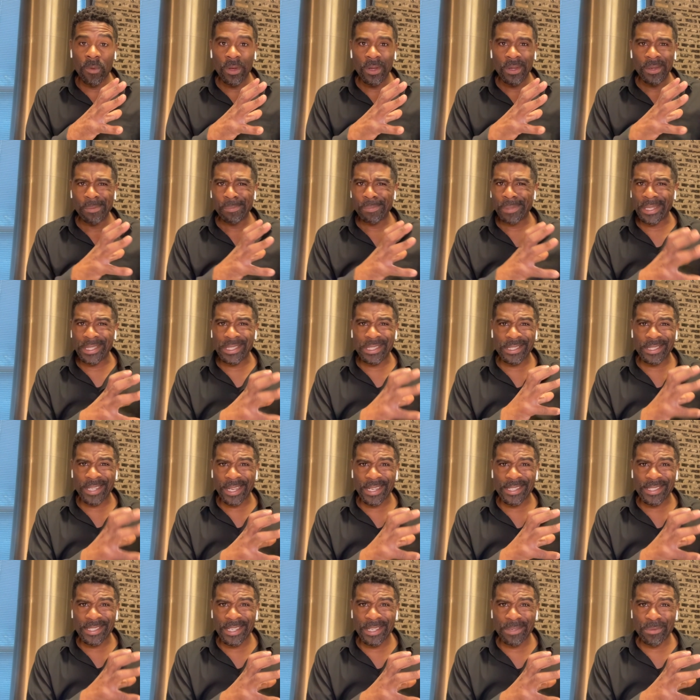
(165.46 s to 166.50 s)
places, like I
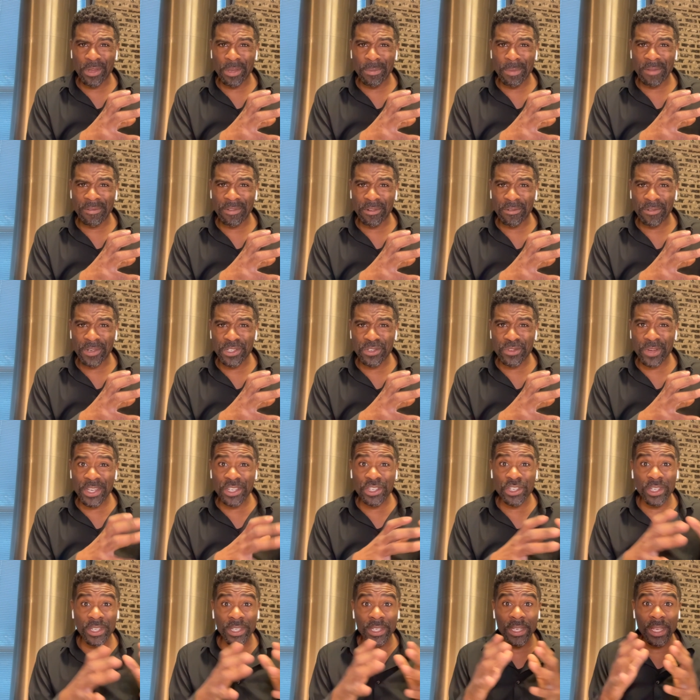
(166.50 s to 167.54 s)
said, where you may feel
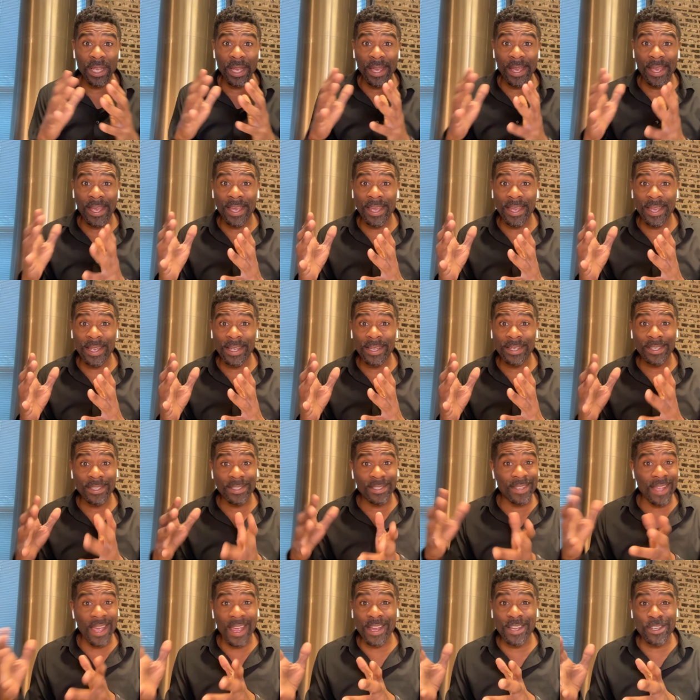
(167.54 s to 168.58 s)
frustration and
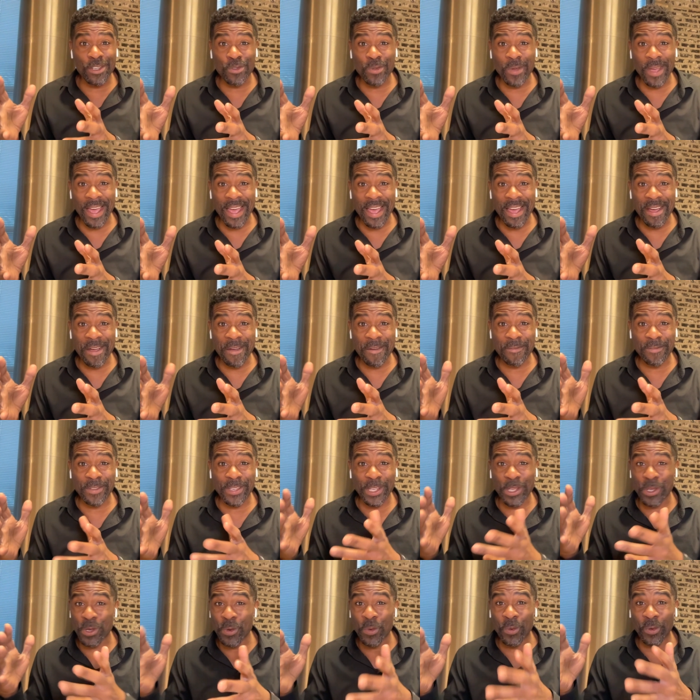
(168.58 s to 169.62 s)
desires you have
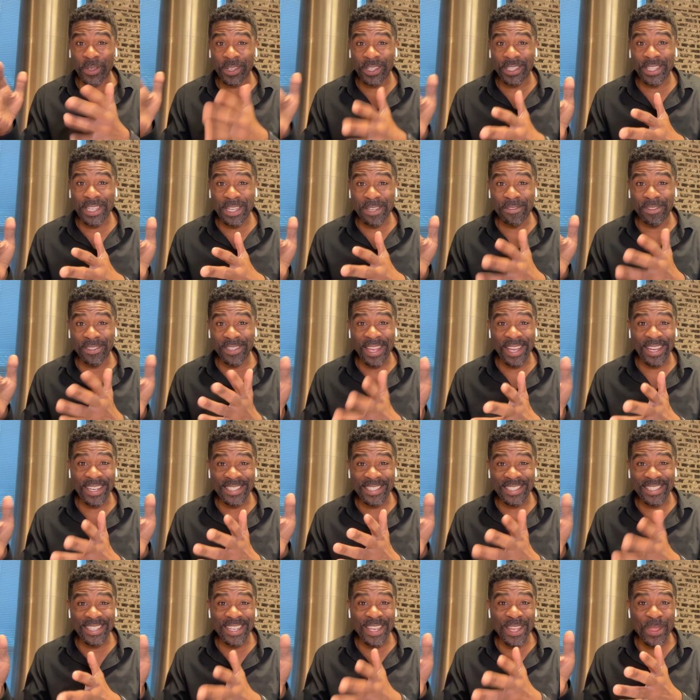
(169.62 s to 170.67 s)
that you want to leave
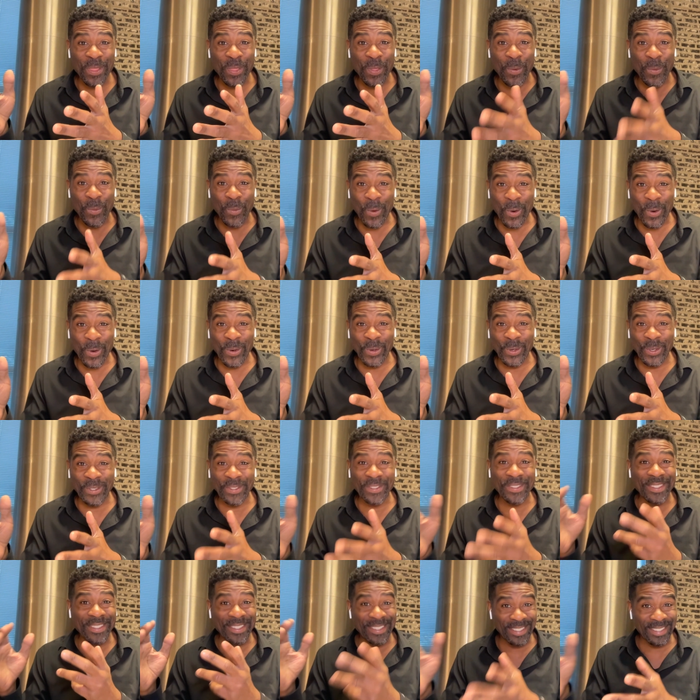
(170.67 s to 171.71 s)
legacy in the world.
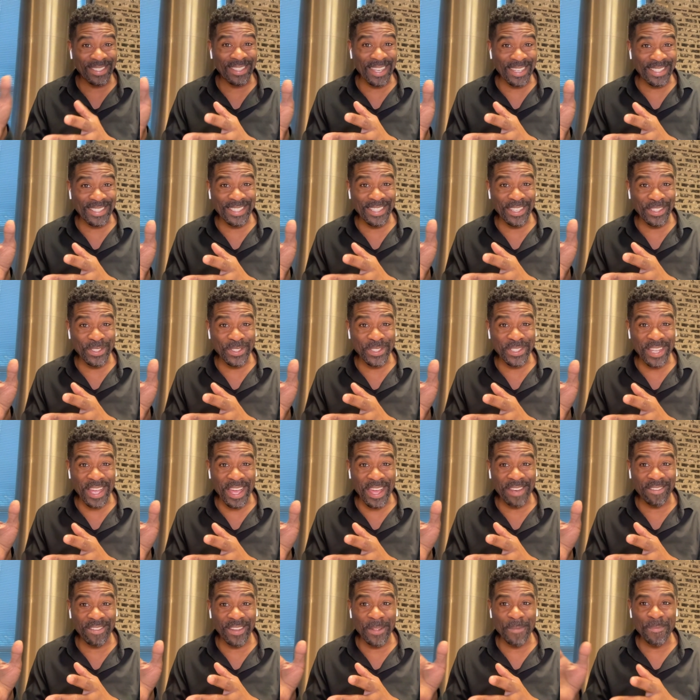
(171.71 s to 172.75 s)
That's the other side
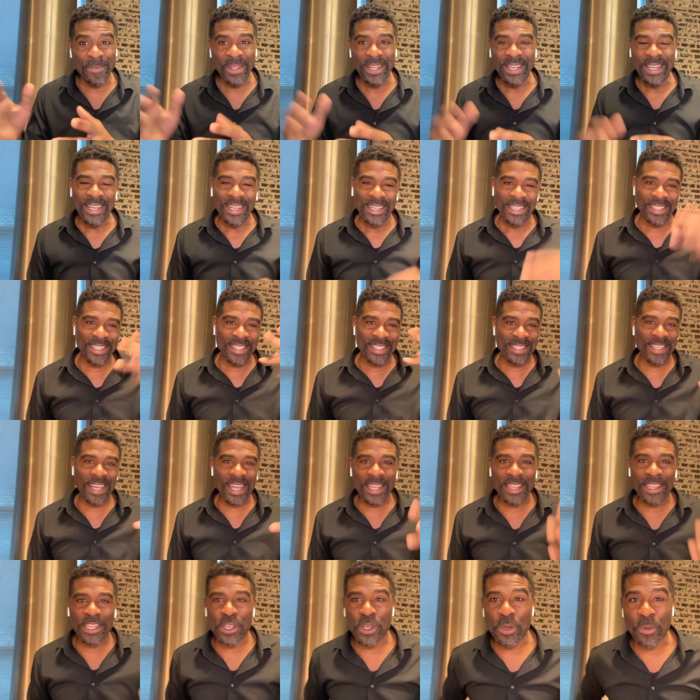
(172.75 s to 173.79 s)
of it. The second
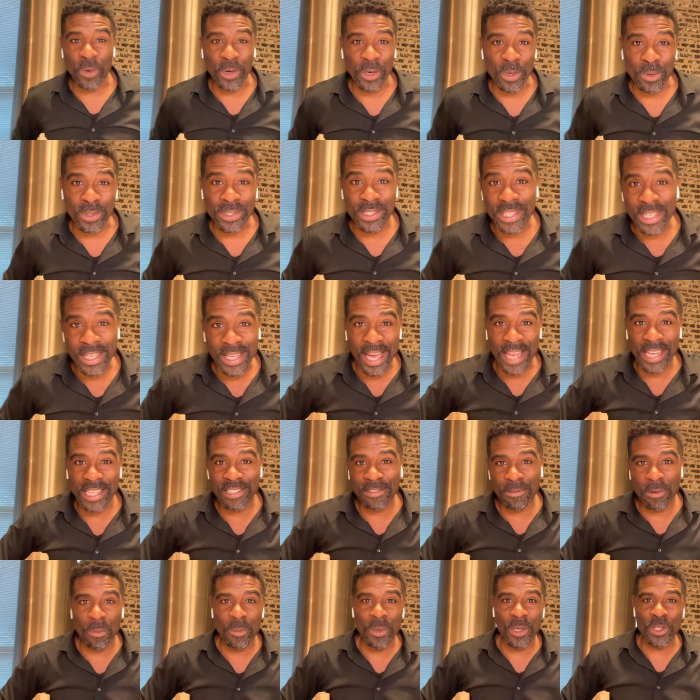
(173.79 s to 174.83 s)
thing you want to do is seek guidance
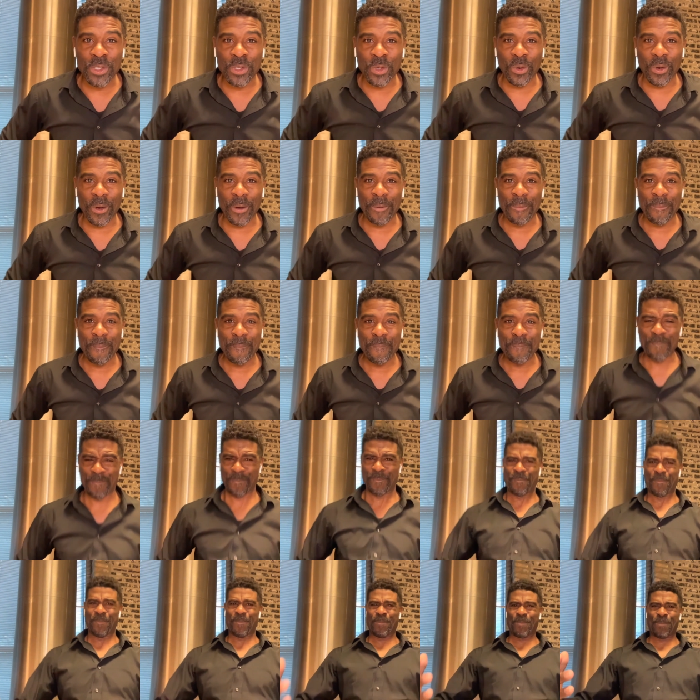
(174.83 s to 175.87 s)
from a mentor.
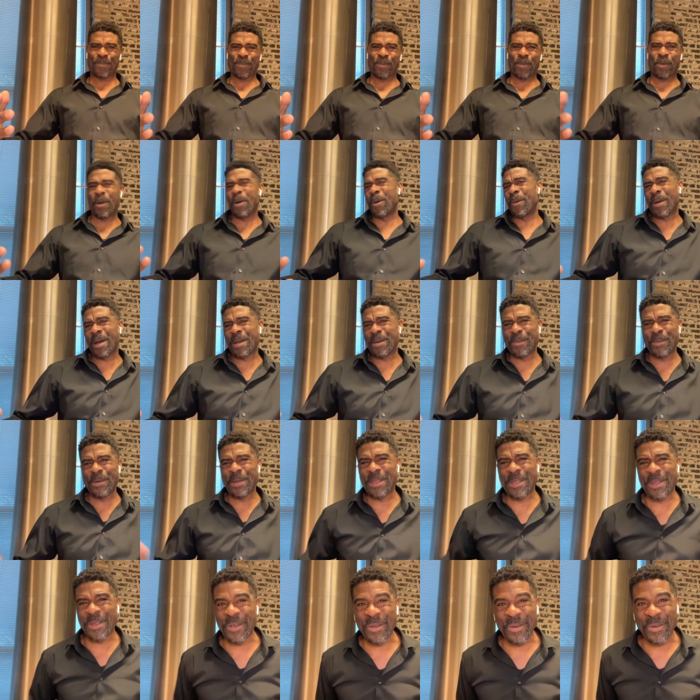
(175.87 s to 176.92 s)
Well, why
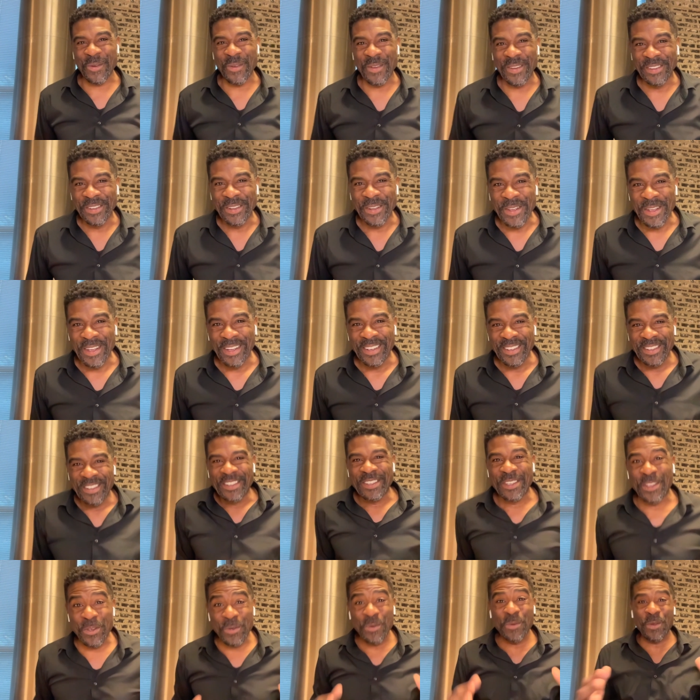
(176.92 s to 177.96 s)
wouldn't you?
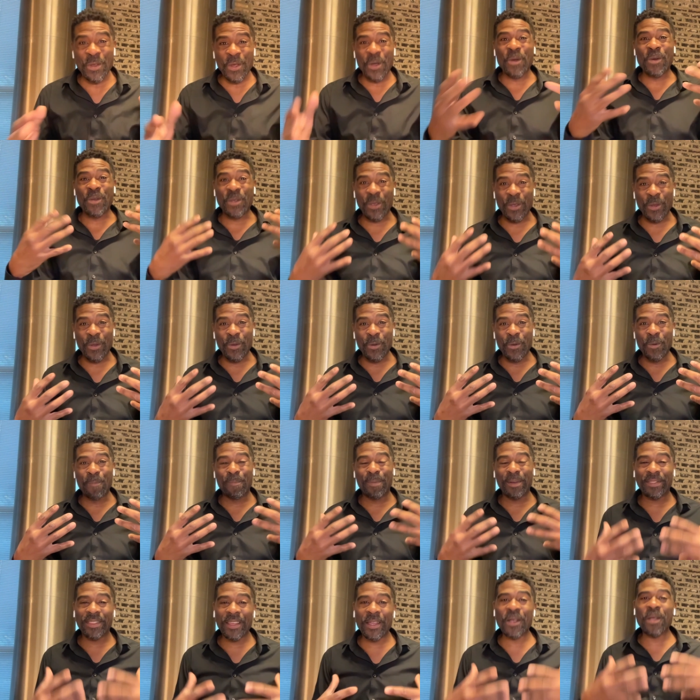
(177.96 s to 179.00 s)
You know you,
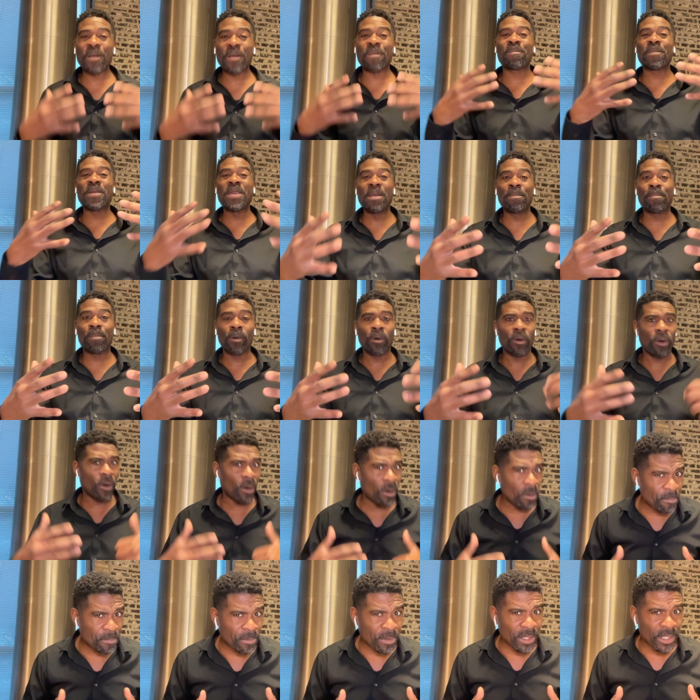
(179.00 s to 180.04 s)
but there are people,
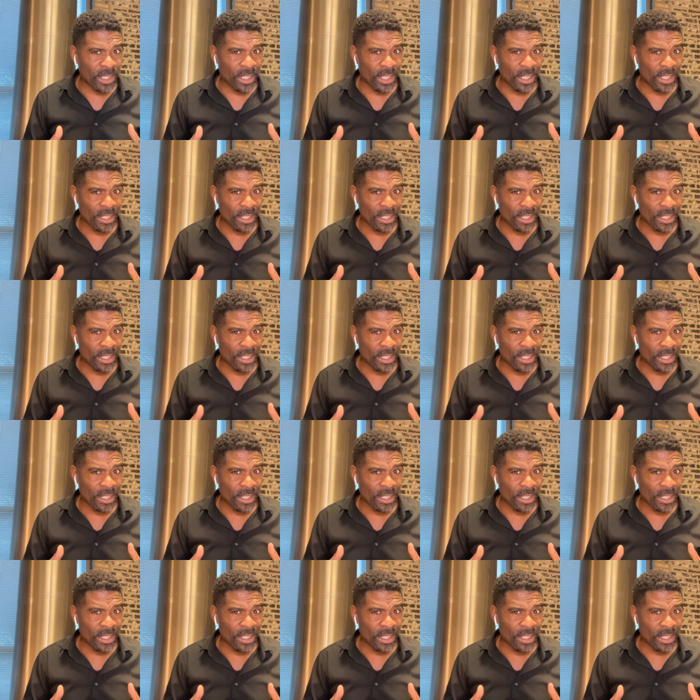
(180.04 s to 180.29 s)
hopefully,